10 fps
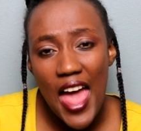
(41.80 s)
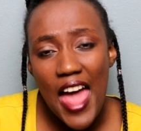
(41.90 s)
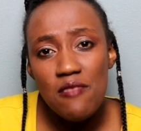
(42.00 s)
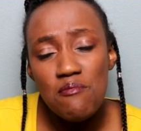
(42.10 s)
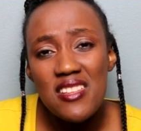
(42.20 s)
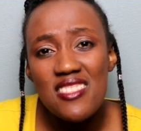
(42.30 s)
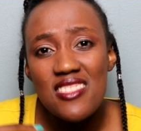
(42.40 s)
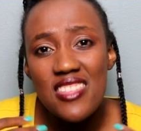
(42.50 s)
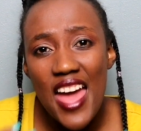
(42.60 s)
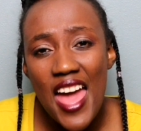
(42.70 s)
and be
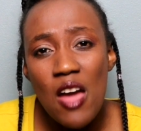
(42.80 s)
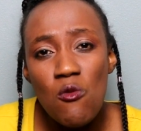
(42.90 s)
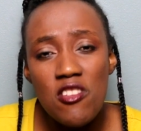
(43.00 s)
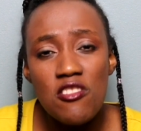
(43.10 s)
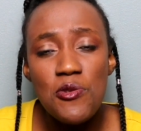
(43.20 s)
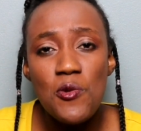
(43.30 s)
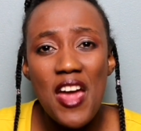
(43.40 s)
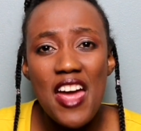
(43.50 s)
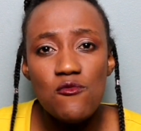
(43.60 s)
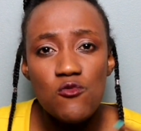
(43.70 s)
there with you
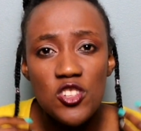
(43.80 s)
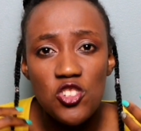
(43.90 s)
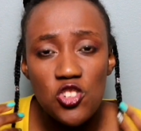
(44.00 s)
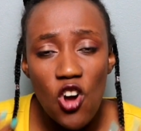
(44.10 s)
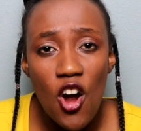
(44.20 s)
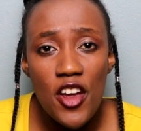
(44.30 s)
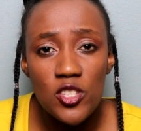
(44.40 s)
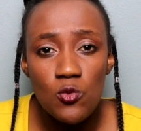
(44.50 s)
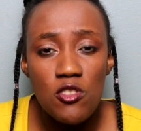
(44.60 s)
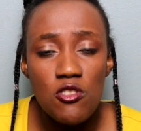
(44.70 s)
and
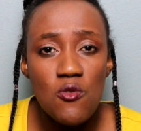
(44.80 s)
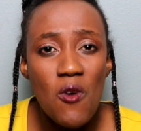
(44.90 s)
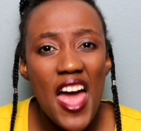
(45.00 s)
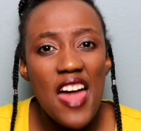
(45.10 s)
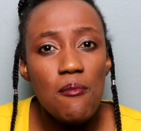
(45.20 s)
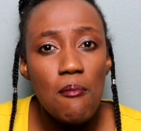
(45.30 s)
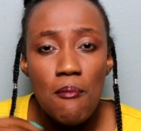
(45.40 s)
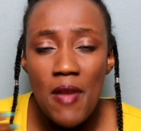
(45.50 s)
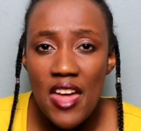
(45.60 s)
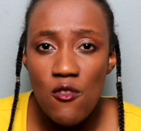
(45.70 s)
rejoice with you
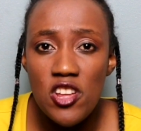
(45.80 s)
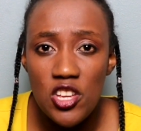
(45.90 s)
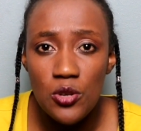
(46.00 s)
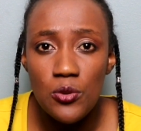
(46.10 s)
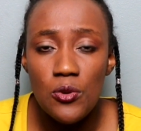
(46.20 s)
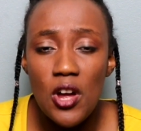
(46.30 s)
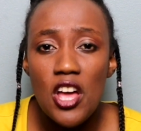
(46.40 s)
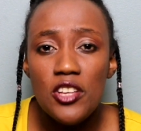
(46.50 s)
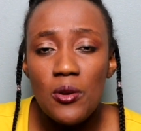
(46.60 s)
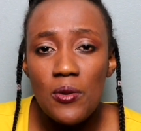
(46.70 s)
and marry you.
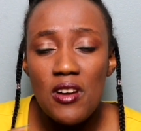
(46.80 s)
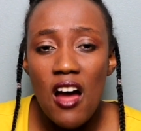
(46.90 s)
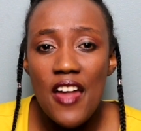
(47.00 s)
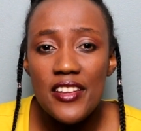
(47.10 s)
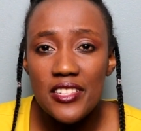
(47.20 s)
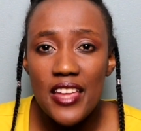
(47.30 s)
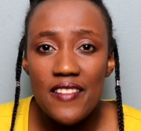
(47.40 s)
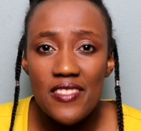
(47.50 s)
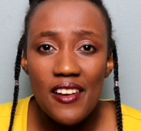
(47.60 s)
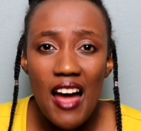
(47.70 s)
So God is
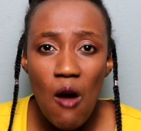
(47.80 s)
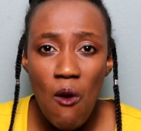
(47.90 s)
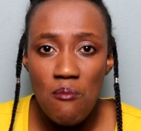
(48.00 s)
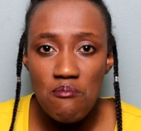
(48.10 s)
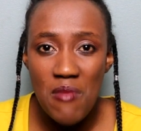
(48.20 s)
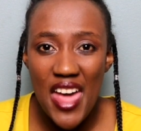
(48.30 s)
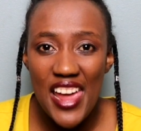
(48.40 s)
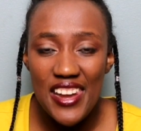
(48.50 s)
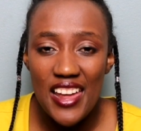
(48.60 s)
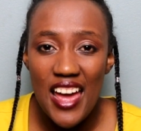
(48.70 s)
saying that our
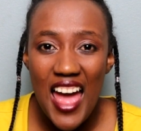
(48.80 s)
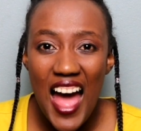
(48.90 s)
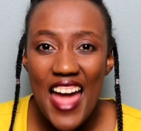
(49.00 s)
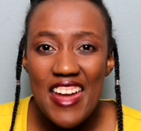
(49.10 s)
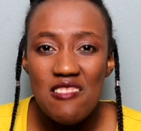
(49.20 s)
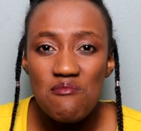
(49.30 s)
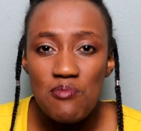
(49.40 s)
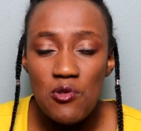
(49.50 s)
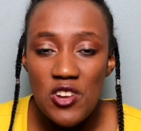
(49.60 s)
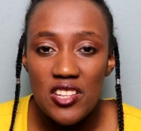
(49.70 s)
men are
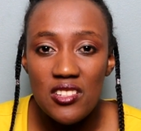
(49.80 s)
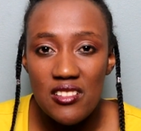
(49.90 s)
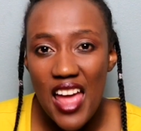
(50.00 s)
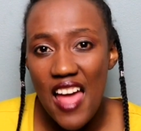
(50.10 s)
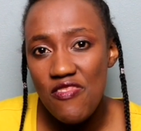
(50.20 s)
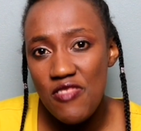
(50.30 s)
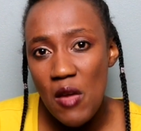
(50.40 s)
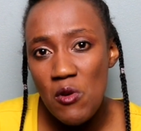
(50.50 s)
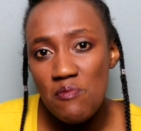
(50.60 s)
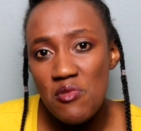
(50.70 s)
in prison and
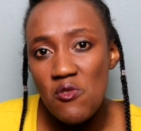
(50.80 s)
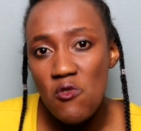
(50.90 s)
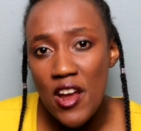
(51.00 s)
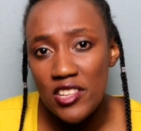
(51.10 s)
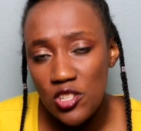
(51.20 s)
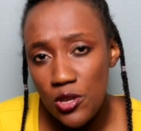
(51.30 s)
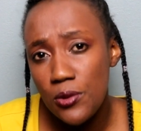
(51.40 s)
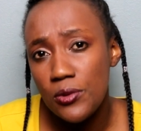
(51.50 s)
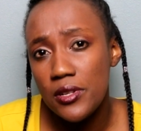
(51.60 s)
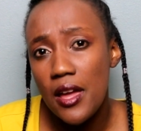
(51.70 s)
they will be
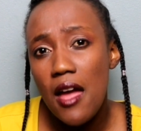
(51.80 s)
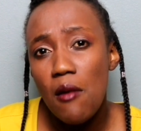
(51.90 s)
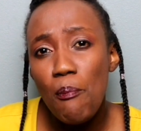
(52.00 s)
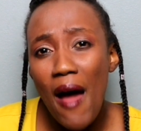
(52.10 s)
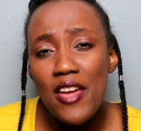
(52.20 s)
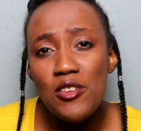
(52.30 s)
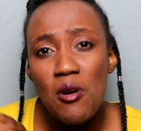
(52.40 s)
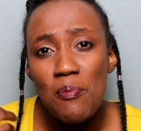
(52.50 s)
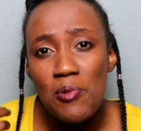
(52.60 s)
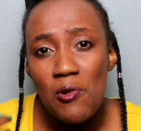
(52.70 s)
rescued by
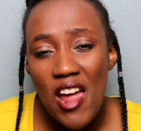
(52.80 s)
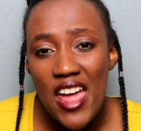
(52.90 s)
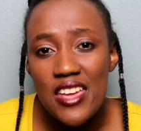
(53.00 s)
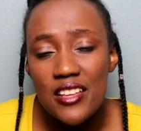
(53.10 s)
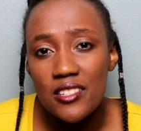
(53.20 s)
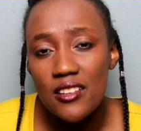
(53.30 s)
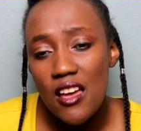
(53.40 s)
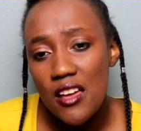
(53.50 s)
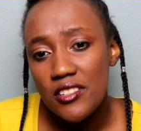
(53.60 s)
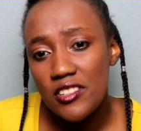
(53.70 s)
your prayers.
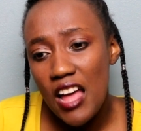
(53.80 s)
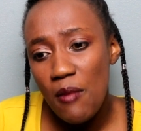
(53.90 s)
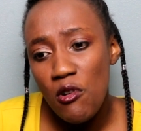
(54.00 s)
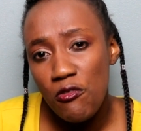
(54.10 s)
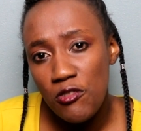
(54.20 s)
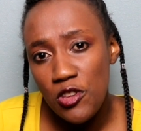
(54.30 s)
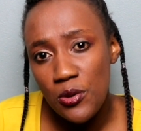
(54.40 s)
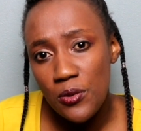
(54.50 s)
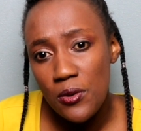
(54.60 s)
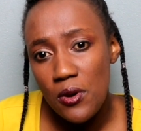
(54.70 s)
Some of
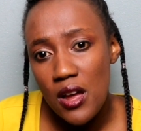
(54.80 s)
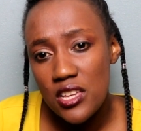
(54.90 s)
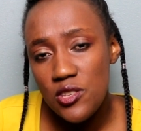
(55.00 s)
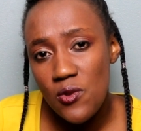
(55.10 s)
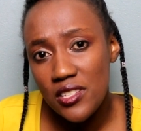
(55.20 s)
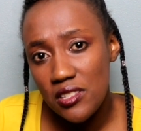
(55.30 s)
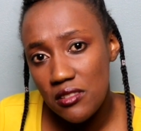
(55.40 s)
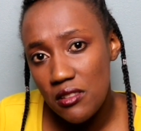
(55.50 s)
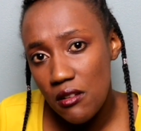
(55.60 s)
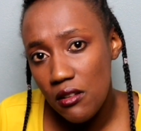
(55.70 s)
you, you are
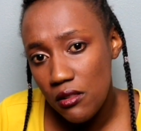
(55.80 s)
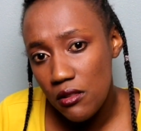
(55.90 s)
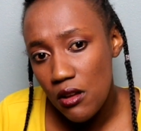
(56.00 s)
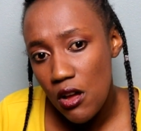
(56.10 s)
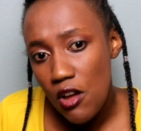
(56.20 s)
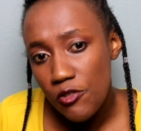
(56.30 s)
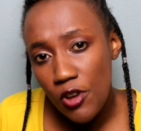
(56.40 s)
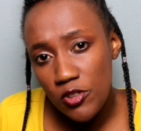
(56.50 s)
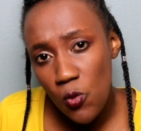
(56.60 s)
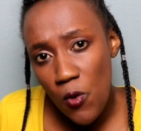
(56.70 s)
still
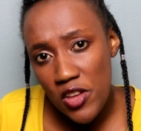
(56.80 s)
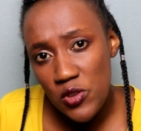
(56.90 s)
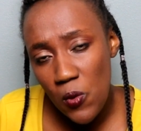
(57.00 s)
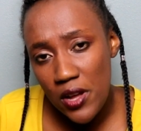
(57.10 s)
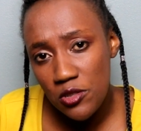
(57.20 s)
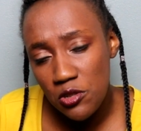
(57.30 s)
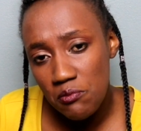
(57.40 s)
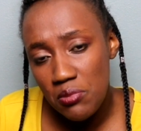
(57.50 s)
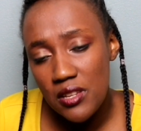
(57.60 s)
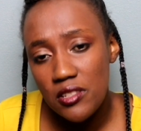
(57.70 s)
not where you want to
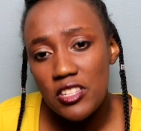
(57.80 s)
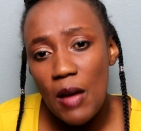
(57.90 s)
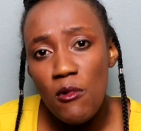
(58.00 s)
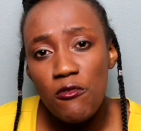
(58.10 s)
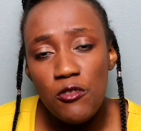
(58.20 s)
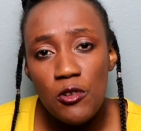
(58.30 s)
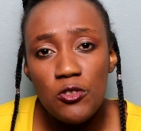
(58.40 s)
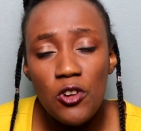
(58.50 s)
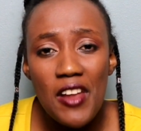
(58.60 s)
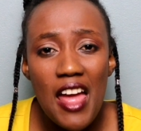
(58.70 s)
be. Some of
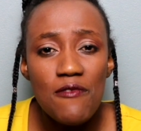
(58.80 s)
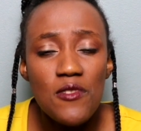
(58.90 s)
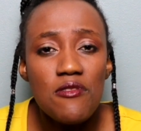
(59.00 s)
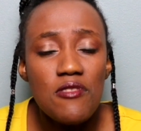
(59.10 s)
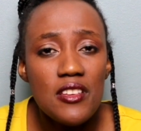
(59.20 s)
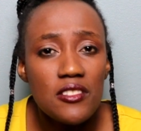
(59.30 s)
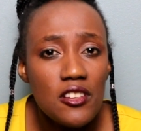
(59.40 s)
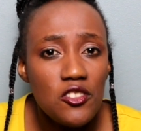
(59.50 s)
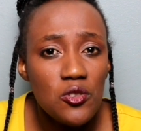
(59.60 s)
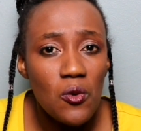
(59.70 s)
you don't have the things
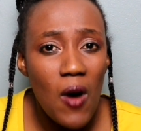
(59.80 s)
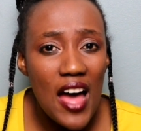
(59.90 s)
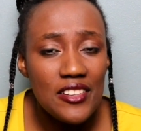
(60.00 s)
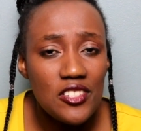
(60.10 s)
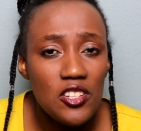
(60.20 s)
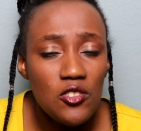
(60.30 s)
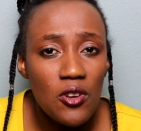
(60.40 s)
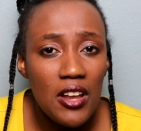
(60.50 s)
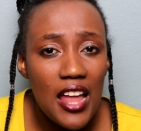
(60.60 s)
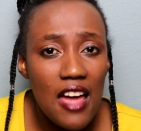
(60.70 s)
that you want in
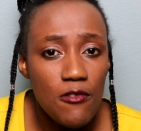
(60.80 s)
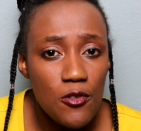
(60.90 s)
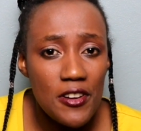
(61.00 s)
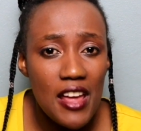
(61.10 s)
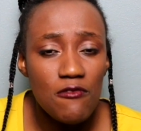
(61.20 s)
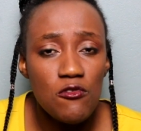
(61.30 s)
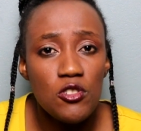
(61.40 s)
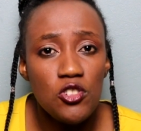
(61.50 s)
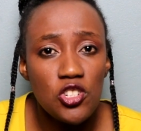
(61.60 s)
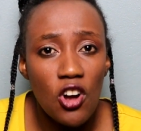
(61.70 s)
your life. You don't have
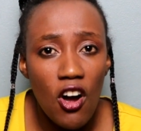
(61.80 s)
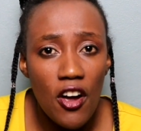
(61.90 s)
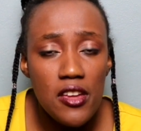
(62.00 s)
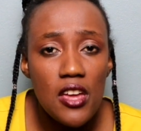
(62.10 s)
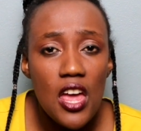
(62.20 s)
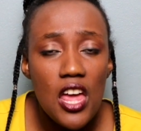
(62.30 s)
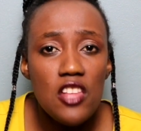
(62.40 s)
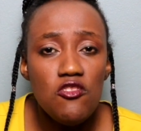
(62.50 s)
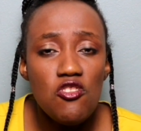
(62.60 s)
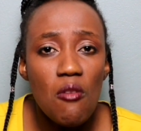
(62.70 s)
the joy
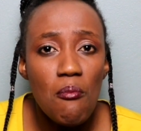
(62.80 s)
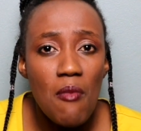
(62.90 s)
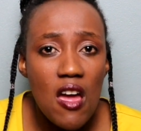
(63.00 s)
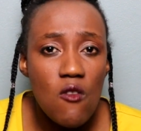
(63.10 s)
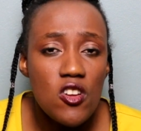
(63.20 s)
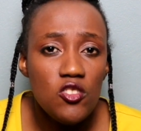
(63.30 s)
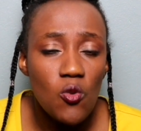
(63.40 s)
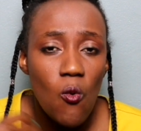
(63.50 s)
in your marriage.